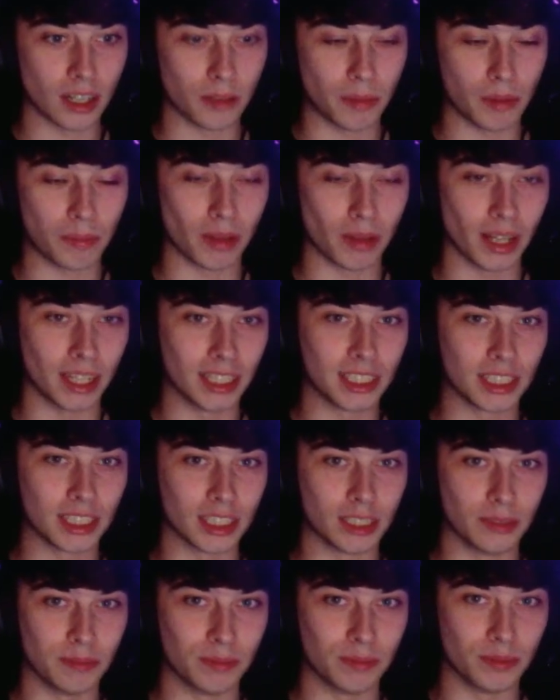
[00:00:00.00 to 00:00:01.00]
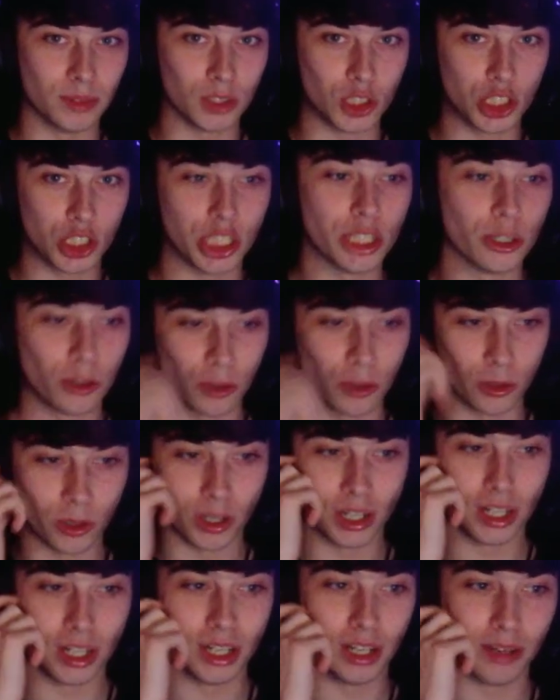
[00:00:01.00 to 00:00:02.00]
be playing some
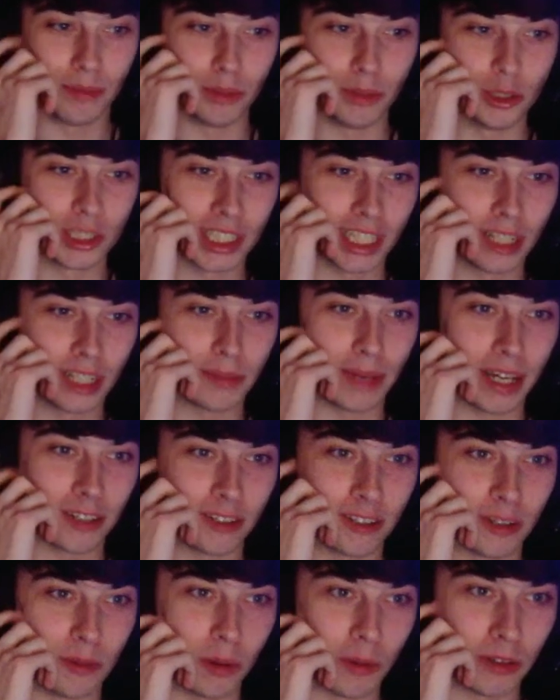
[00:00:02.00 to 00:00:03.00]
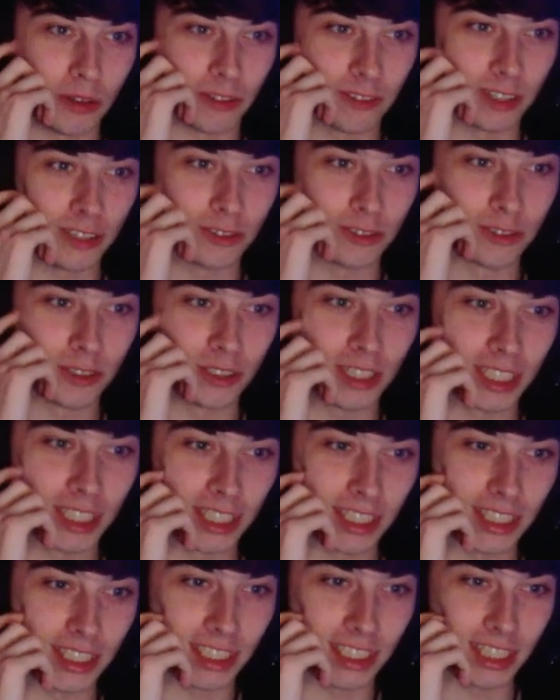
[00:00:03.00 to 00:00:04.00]
chill music in the background while we read through
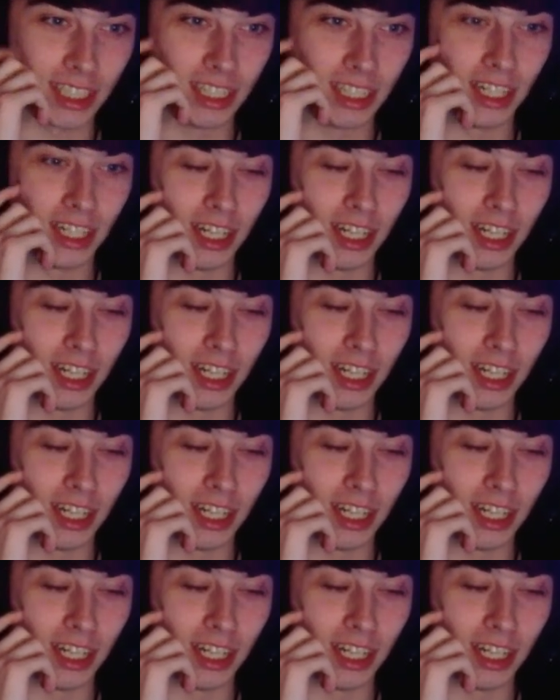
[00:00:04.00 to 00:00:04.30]
this.